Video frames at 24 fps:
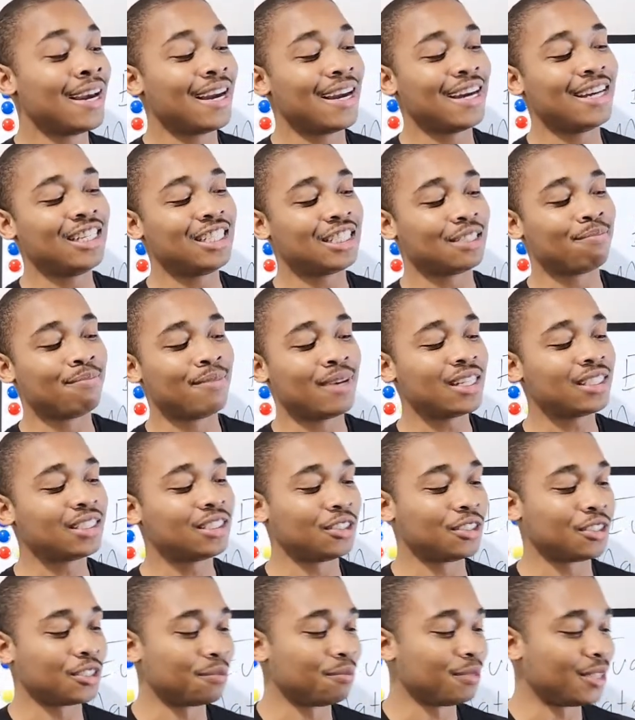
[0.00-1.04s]
and he's
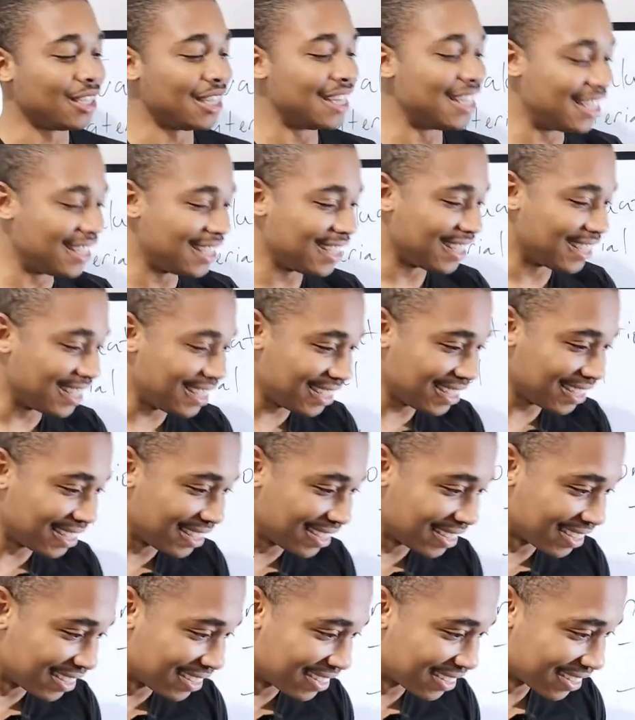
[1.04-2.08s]
messaging
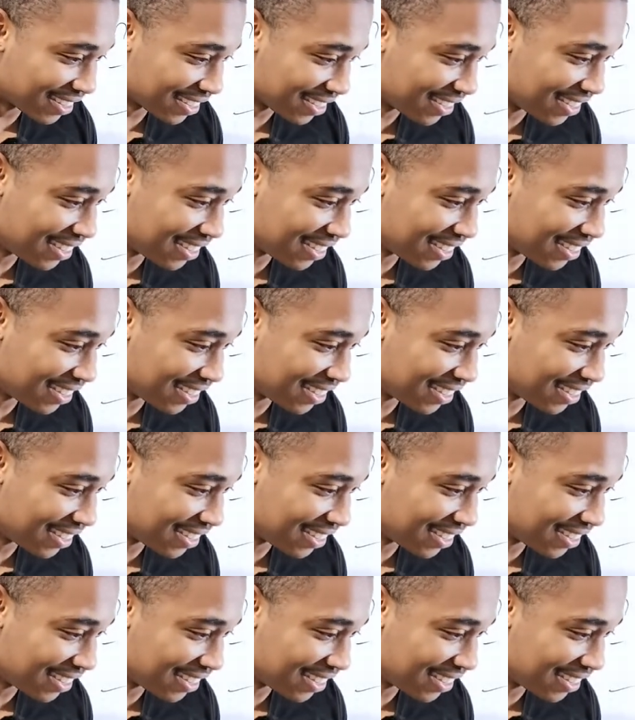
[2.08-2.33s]
me.